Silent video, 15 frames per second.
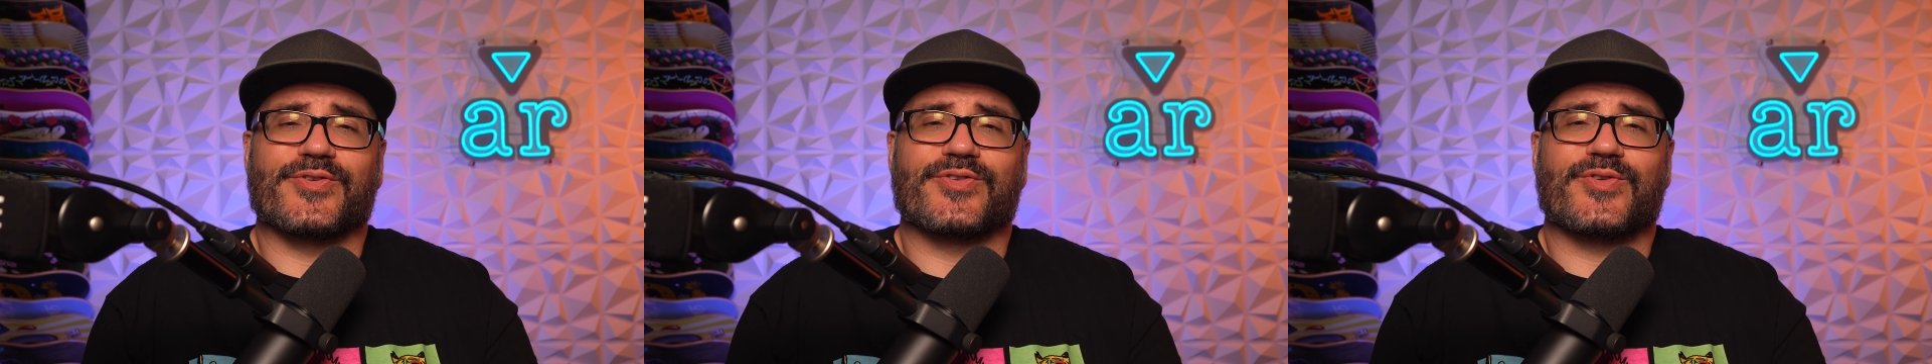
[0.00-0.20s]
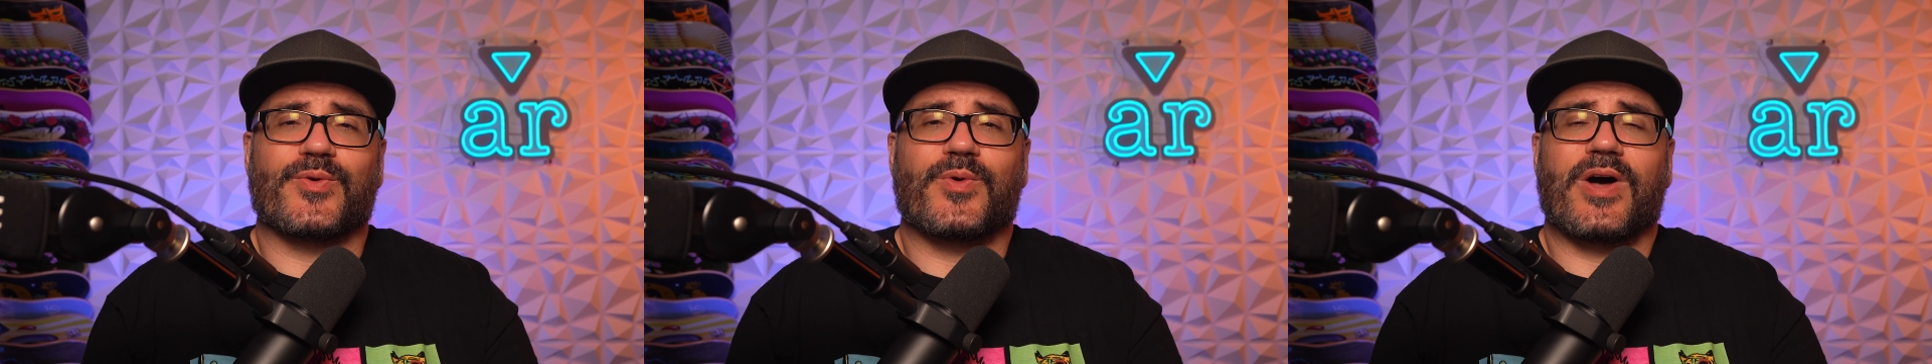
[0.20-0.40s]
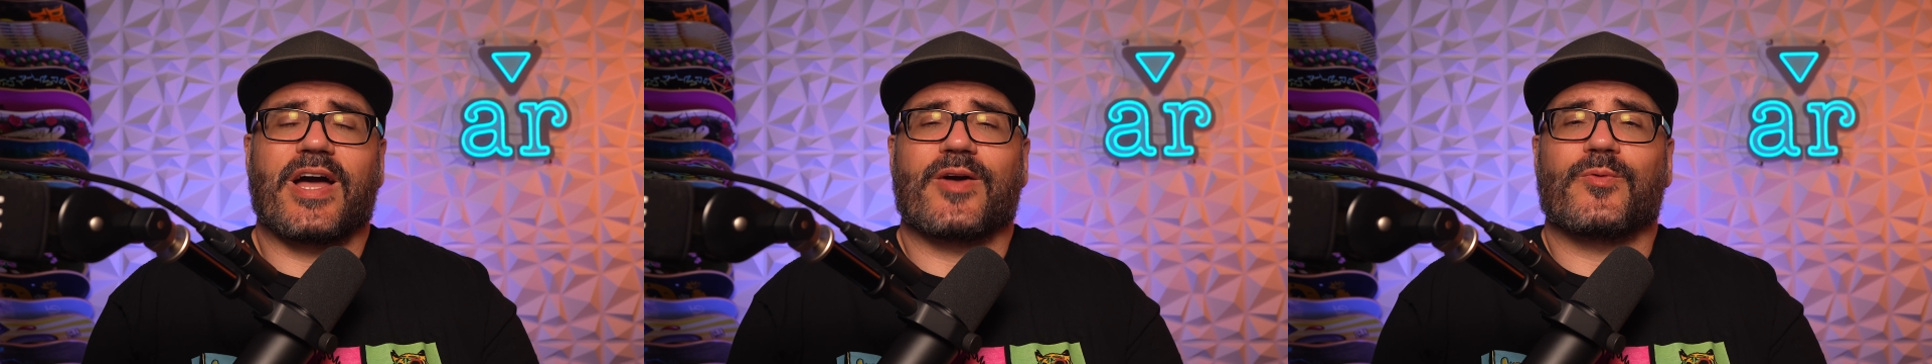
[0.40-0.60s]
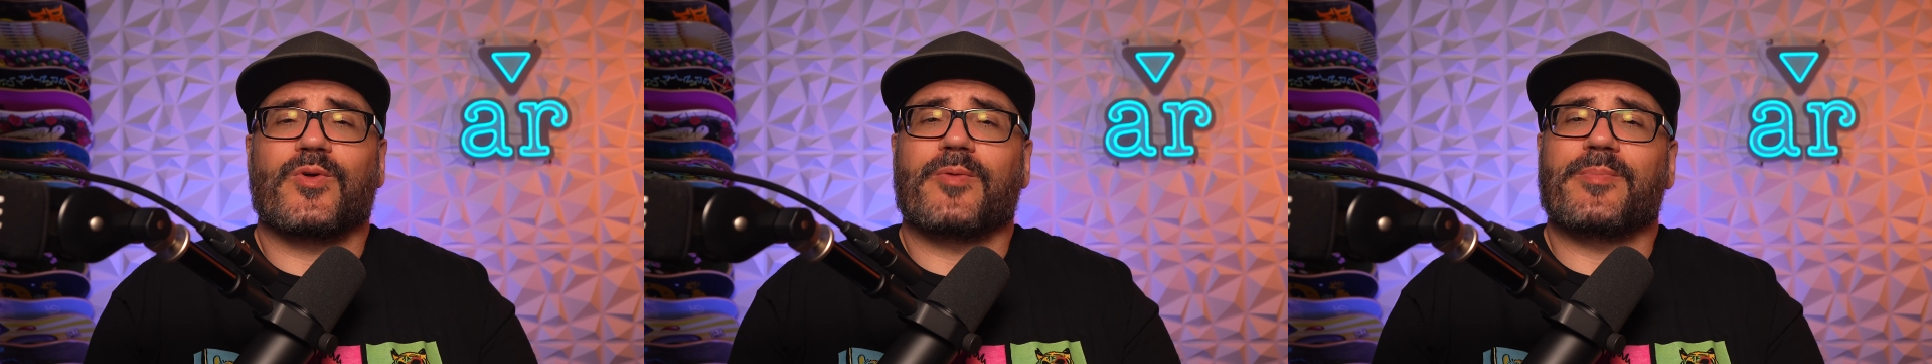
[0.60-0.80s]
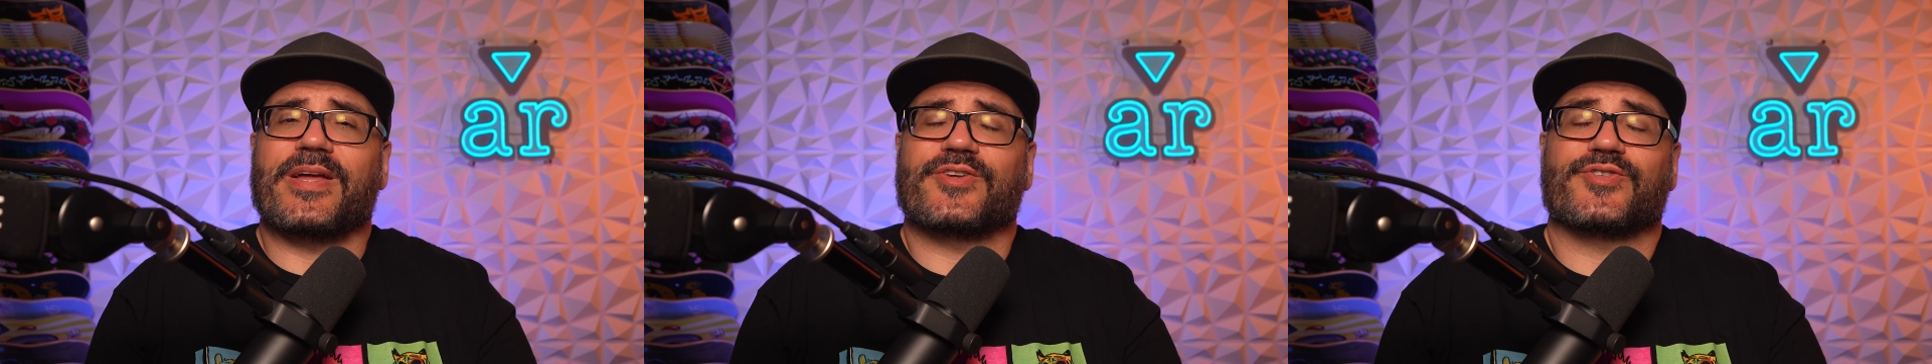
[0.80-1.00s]
so I
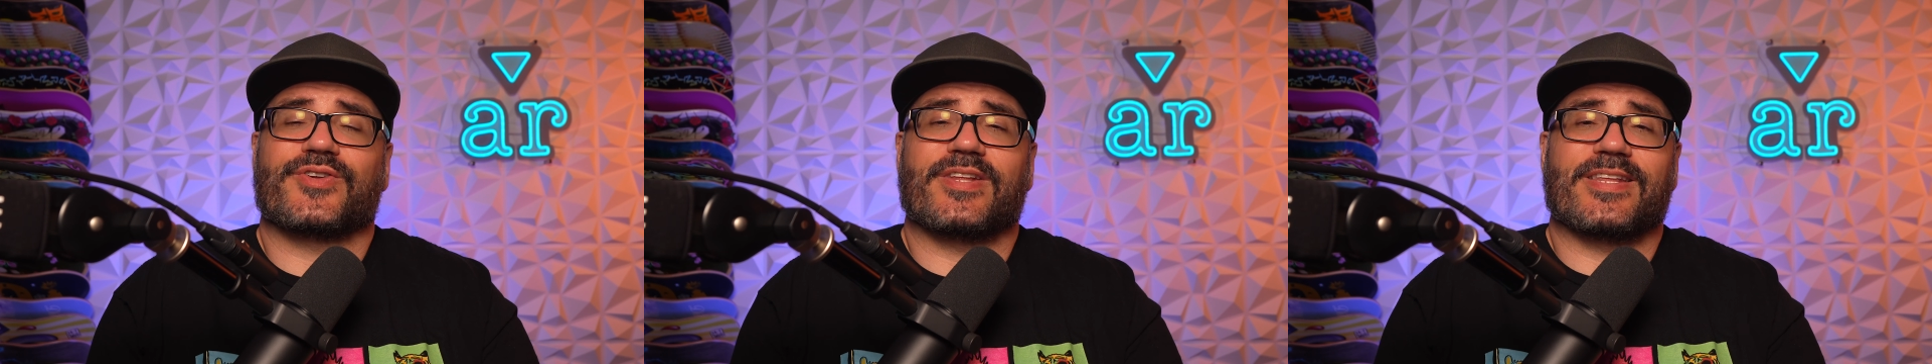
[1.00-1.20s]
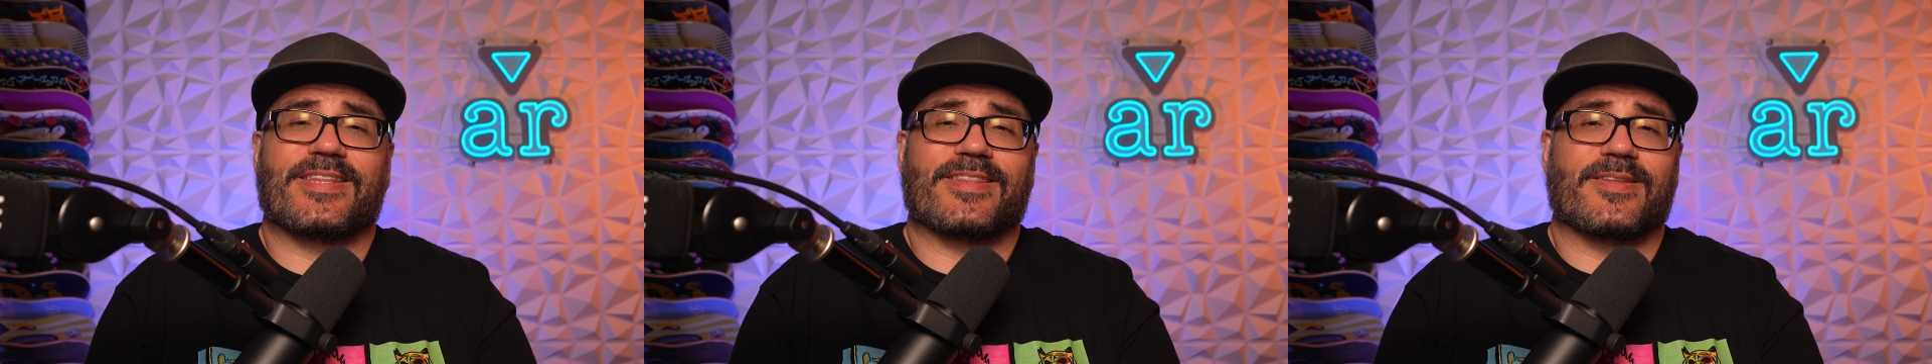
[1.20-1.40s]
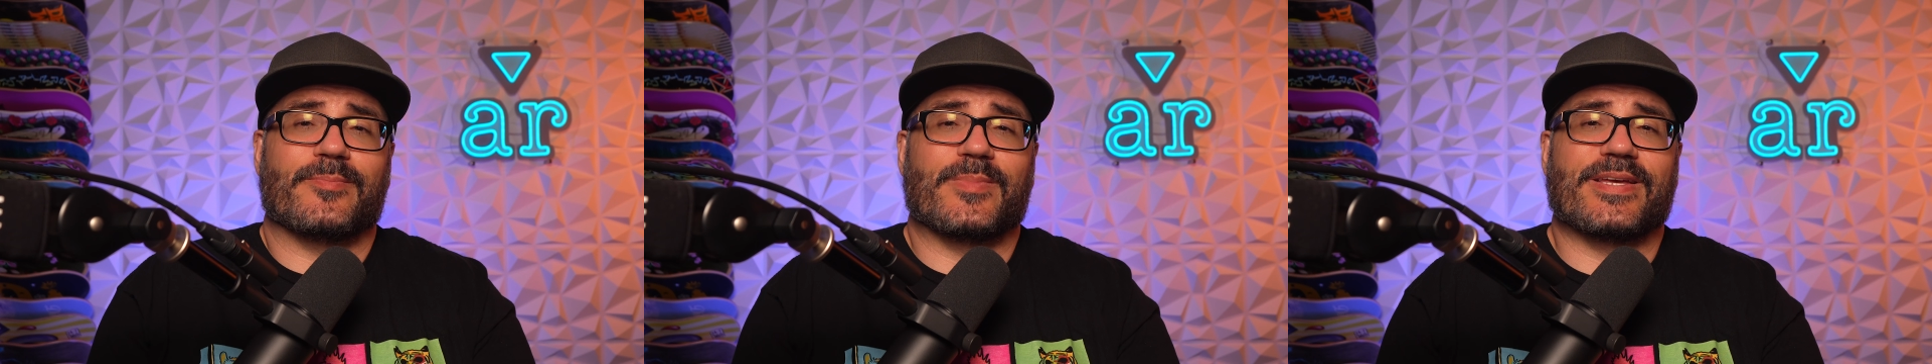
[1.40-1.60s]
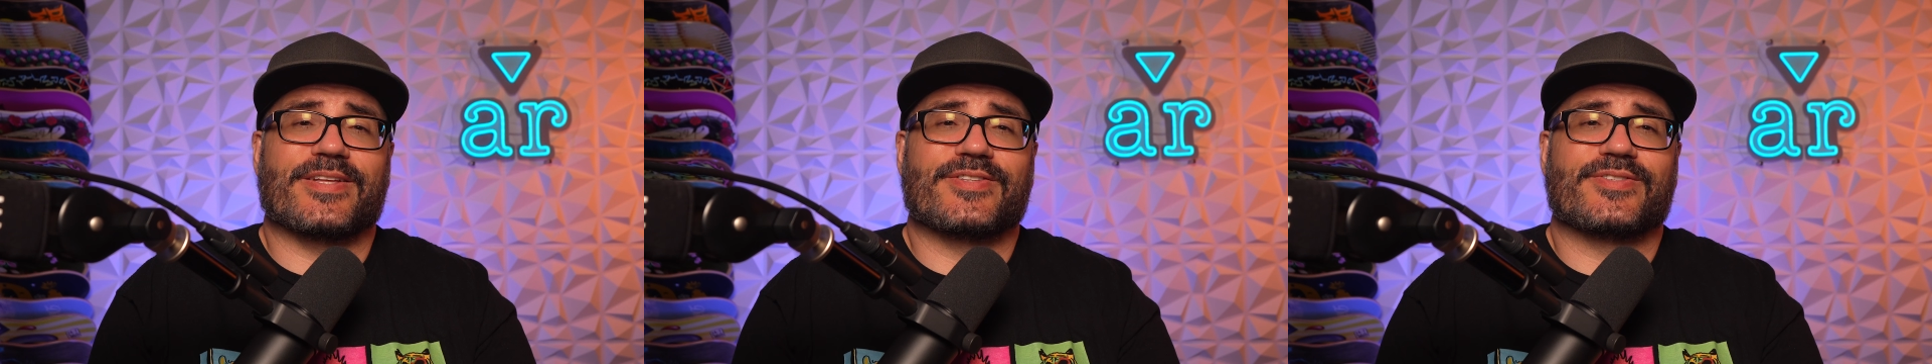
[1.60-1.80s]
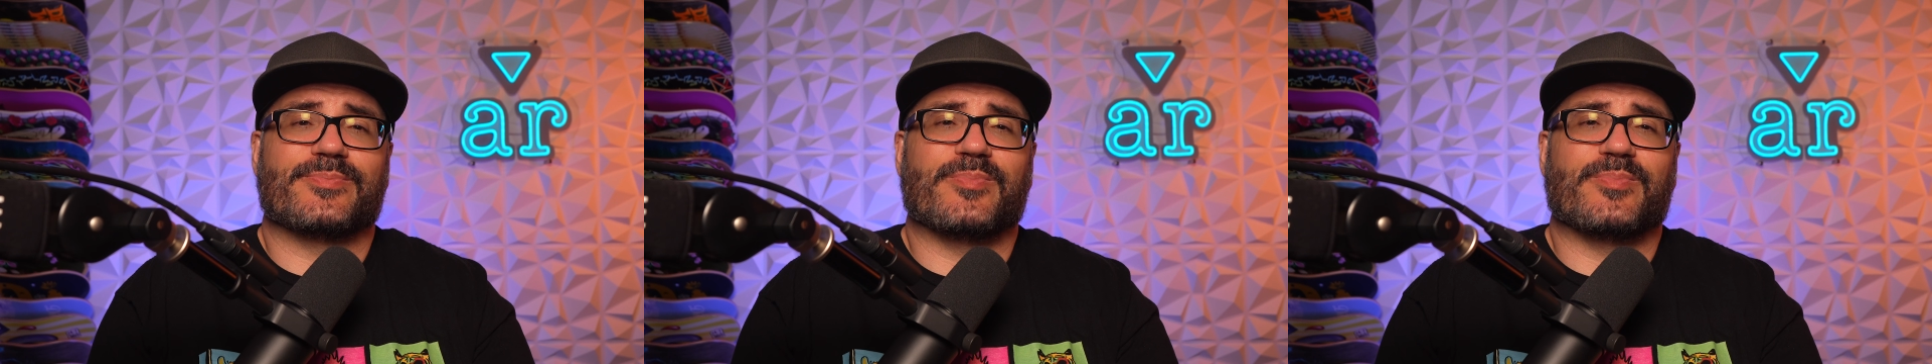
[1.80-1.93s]
will mention it in the mids,